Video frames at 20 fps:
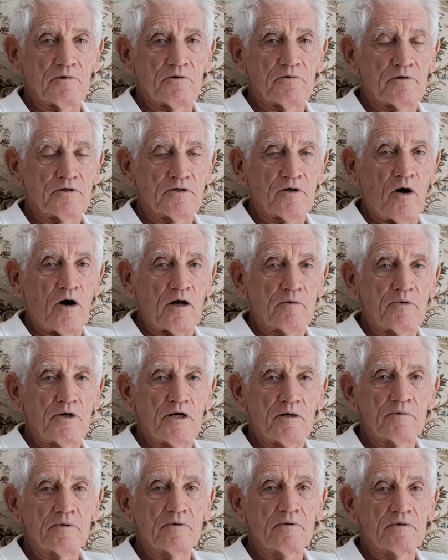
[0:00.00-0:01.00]
with retired
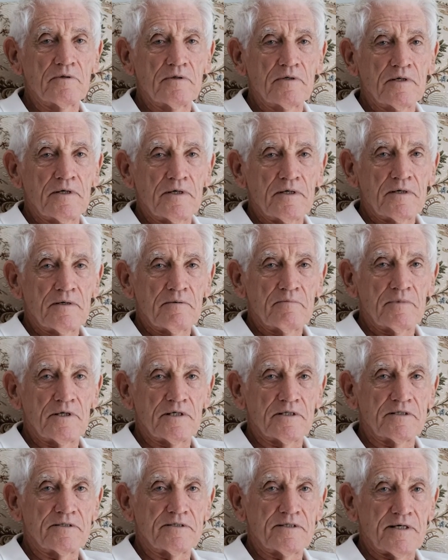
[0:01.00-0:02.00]
people,
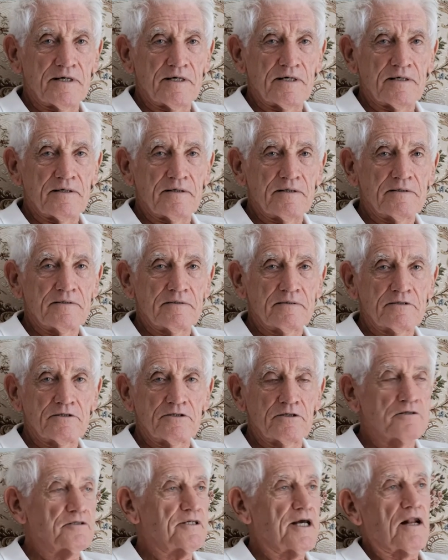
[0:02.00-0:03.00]
but
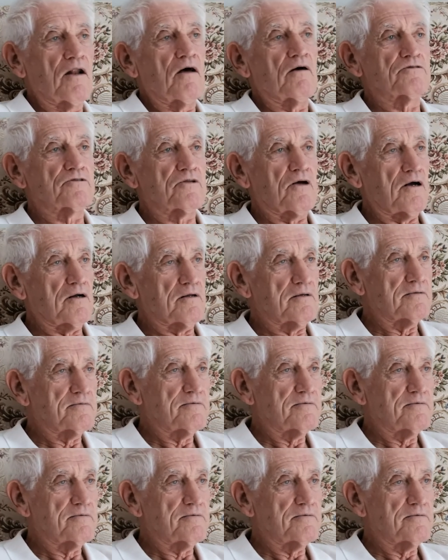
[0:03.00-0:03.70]
suits our lifestyle.